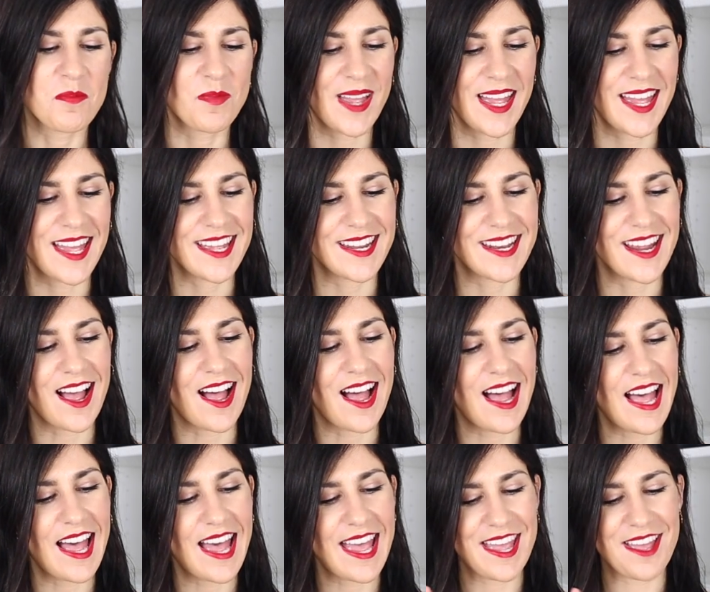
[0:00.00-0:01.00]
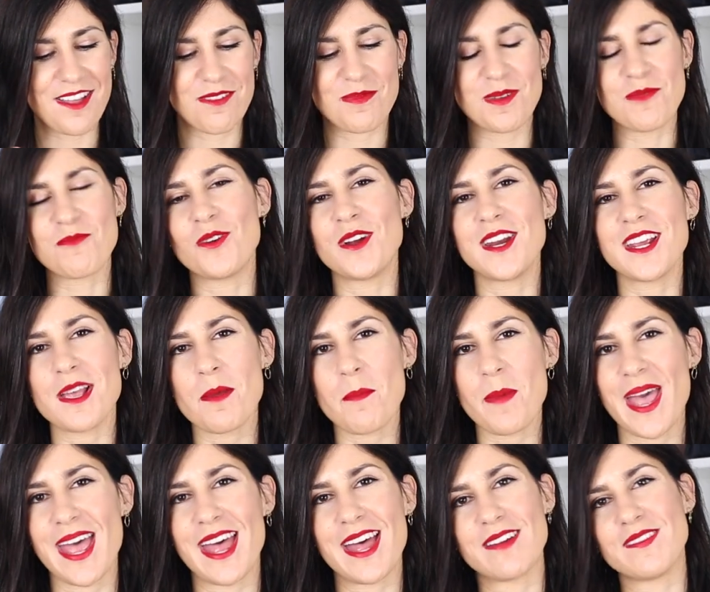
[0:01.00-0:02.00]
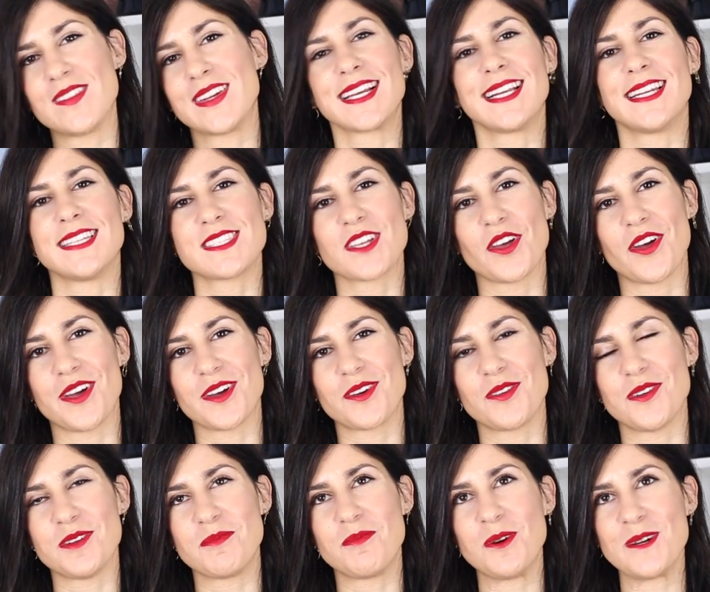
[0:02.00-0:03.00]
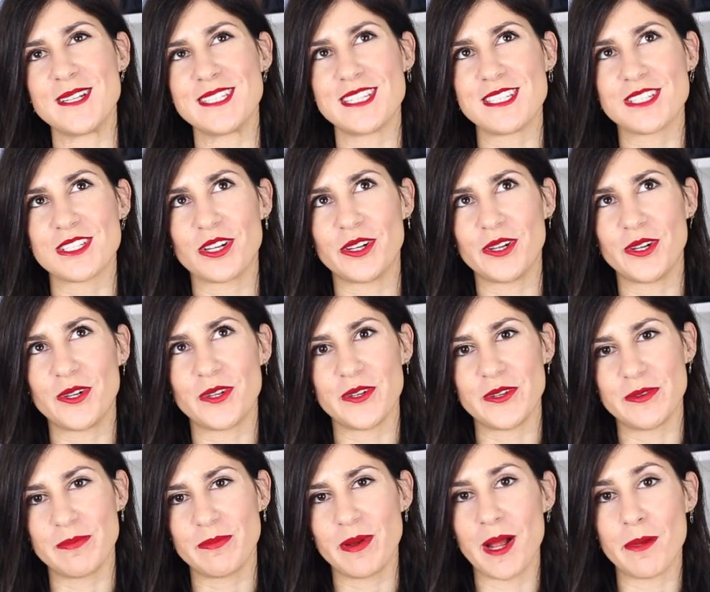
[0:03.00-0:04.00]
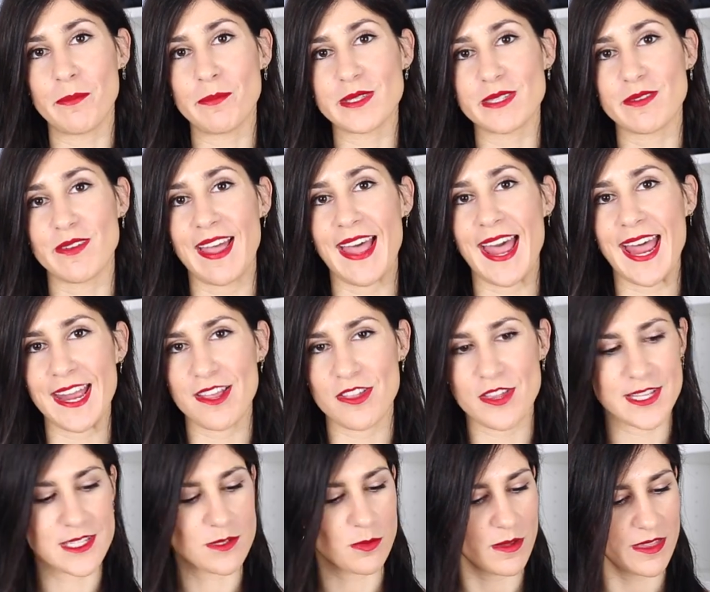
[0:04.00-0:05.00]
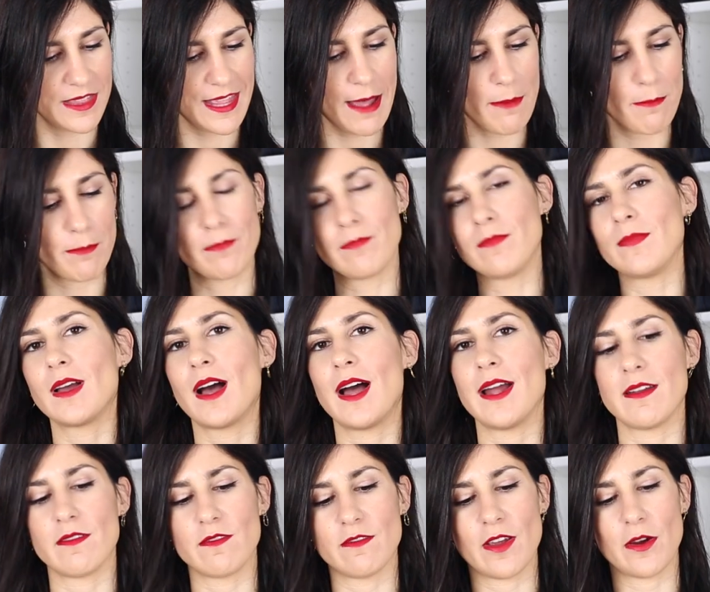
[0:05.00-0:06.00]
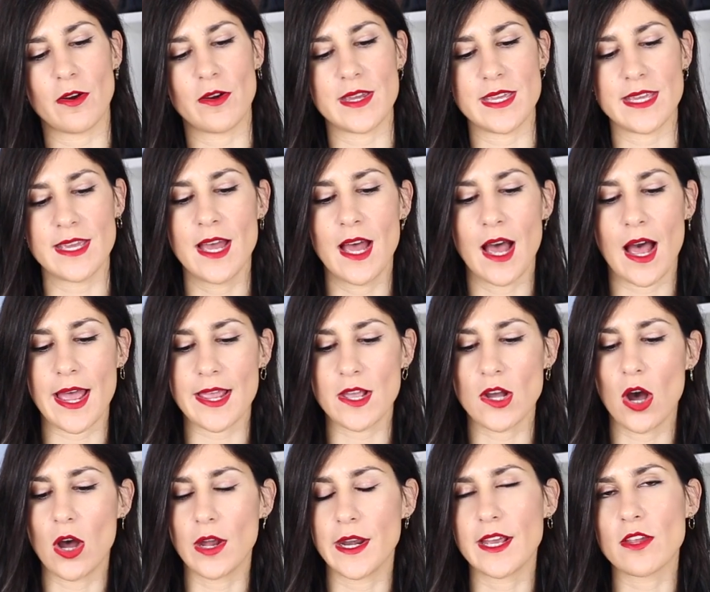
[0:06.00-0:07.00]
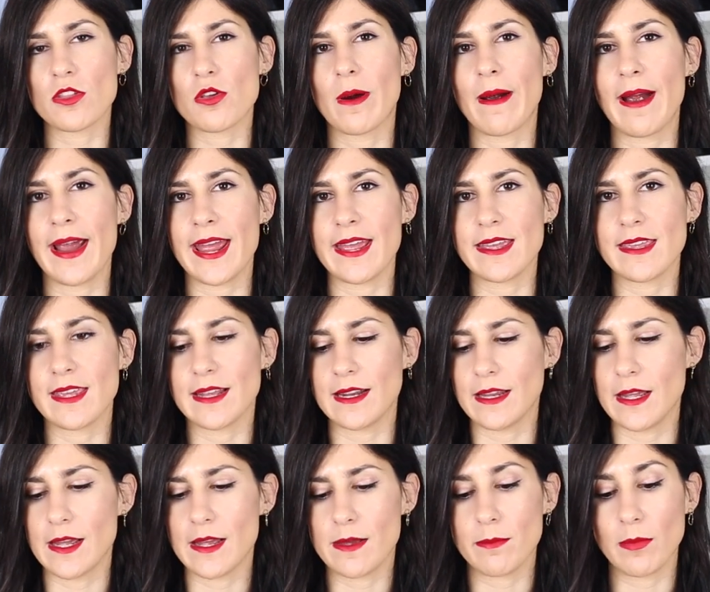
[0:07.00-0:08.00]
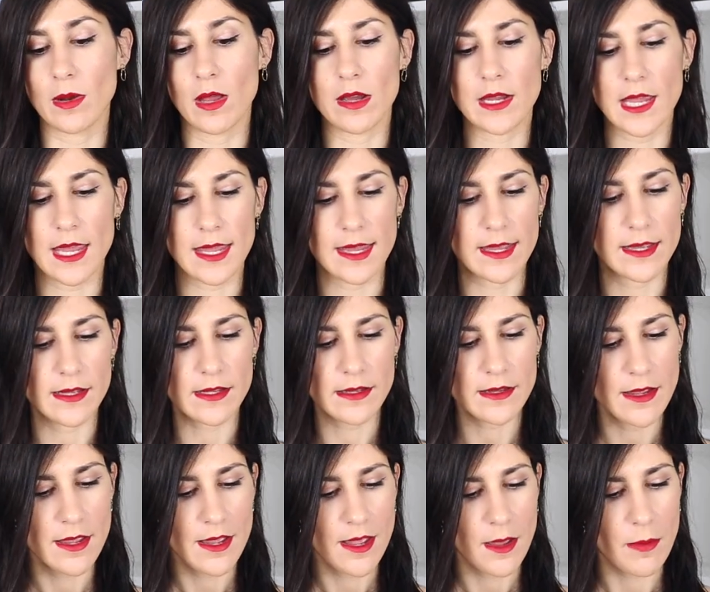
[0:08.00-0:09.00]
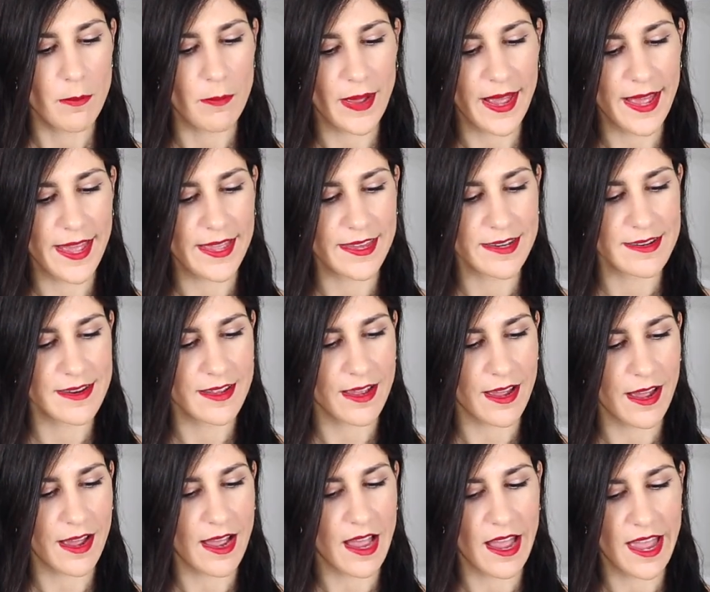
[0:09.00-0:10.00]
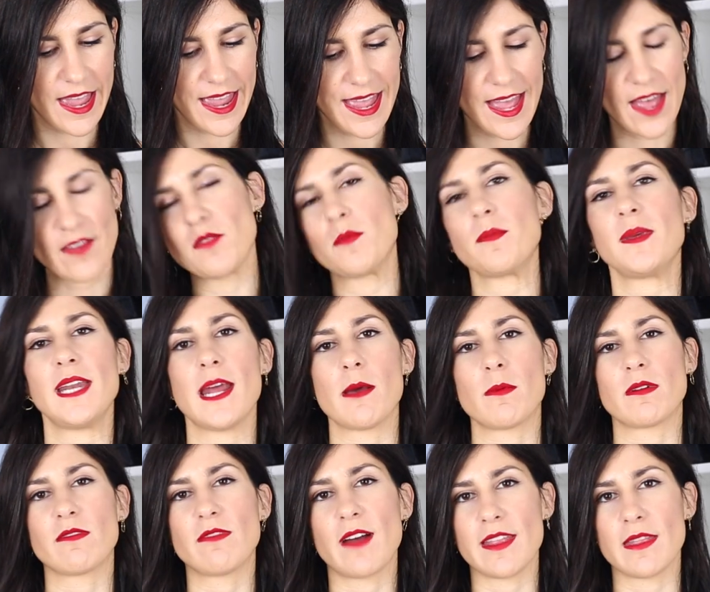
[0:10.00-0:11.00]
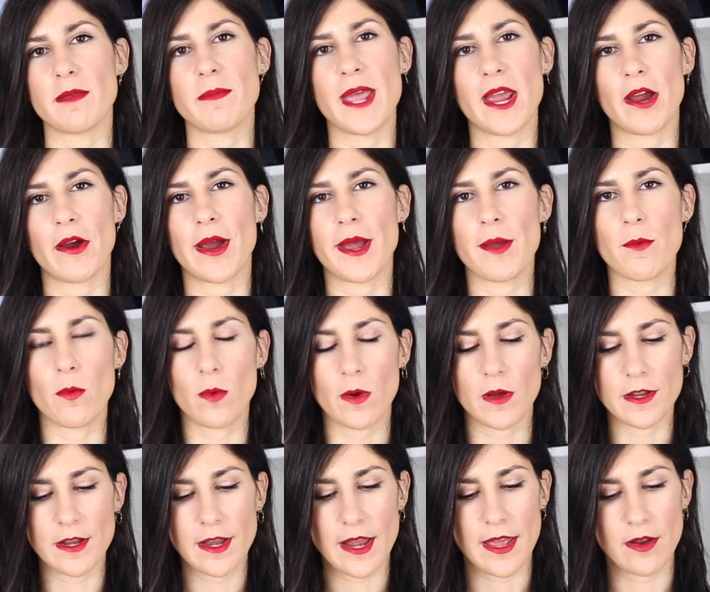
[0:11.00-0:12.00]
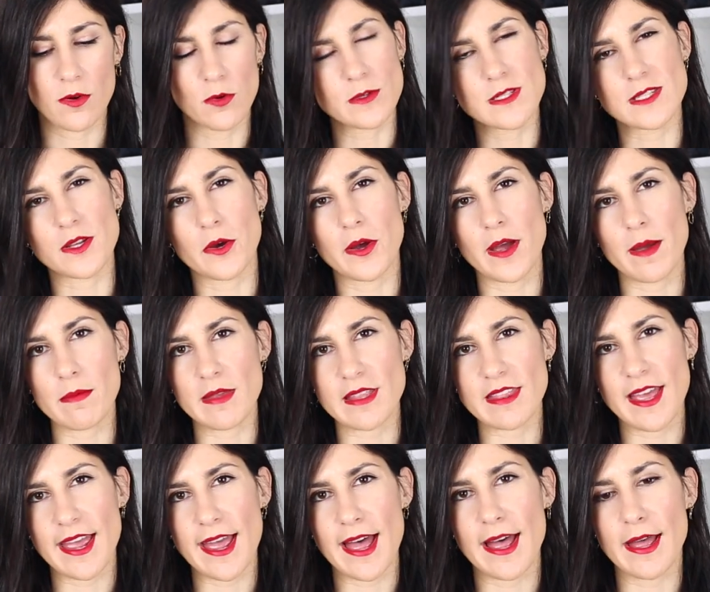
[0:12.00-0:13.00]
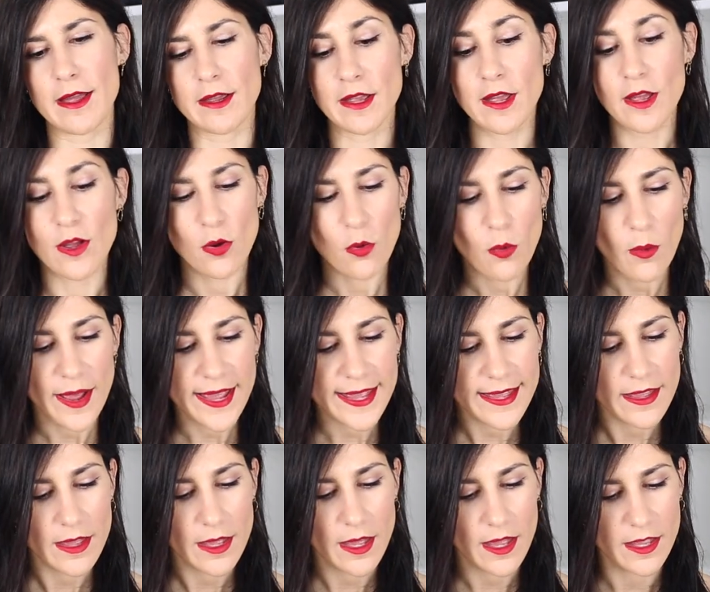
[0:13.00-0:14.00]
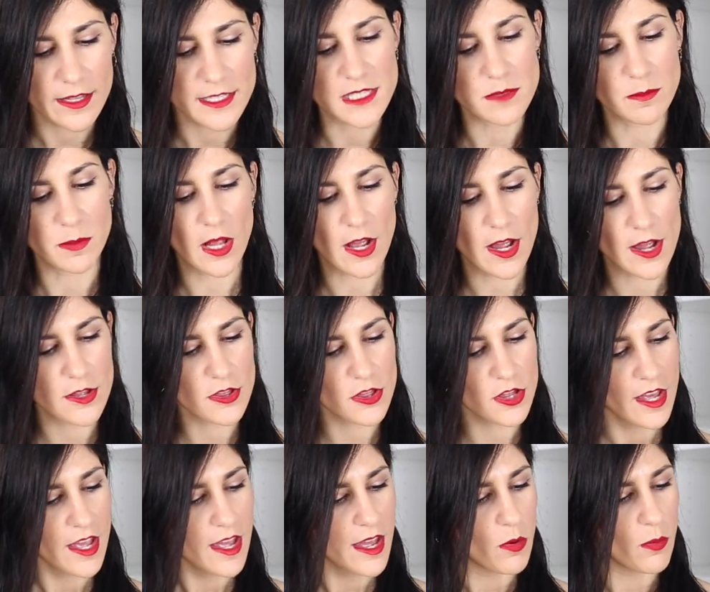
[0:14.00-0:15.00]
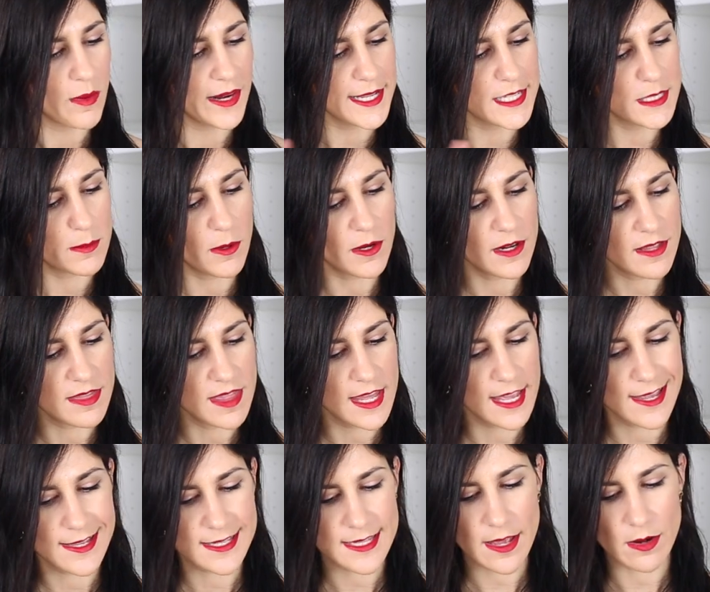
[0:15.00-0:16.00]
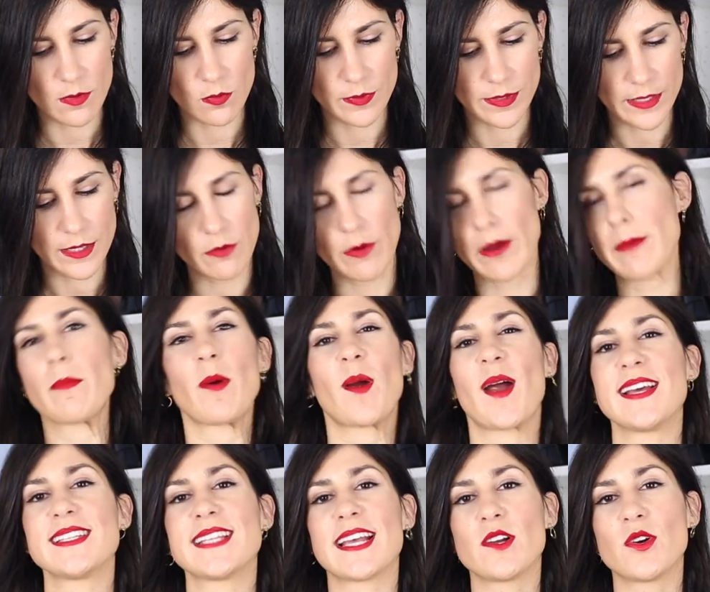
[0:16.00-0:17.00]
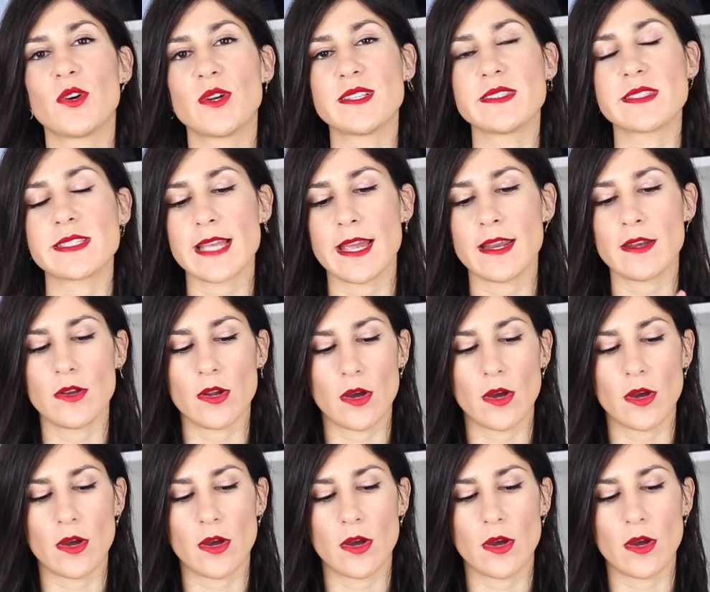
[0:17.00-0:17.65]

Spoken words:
but I have been wanting a pair of Nicholas Kirkwood pointed toe pumps for ages with that kind of very iconic triangular block heel, but I haven't been able to find the pair I want. And also, I mean, they are quite a splurge. When I spotted these at a really great price, I couldn't say